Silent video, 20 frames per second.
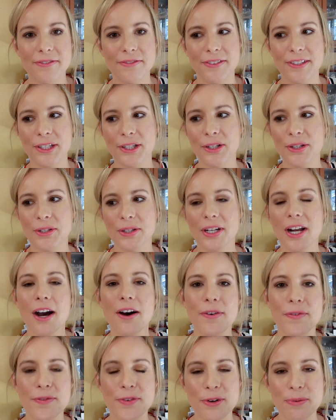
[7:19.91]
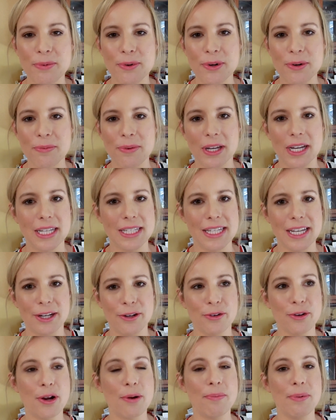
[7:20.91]
feel comfortable, because I
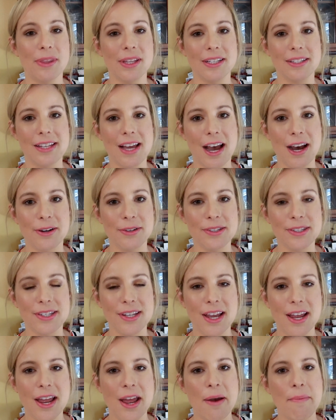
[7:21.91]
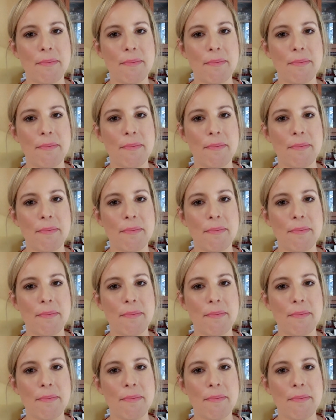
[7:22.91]
grew up in this house.